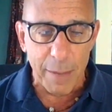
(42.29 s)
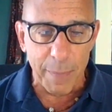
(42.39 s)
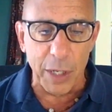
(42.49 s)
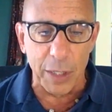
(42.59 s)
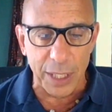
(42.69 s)

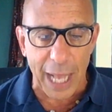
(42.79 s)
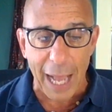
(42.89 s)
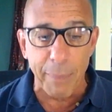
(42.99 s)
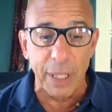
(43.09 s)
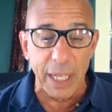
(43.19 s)
because
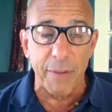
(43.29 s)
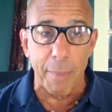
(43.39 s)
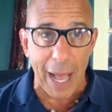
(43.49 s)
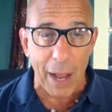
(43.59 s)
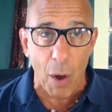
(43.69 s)
I believe
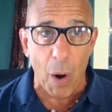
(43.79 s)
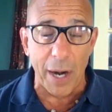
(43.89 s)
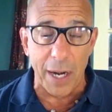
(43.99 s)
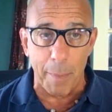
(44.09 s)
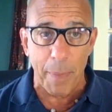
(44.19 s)
in my
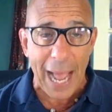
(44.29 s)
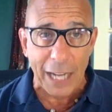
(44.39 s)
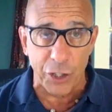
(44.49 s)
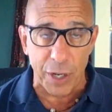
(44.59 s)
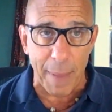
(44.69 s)
heart, and I'm
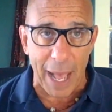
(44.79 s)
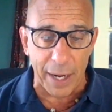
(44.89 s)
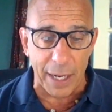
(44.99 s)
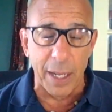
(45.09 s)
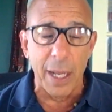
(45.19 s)
passionate
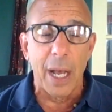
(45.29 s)
about it,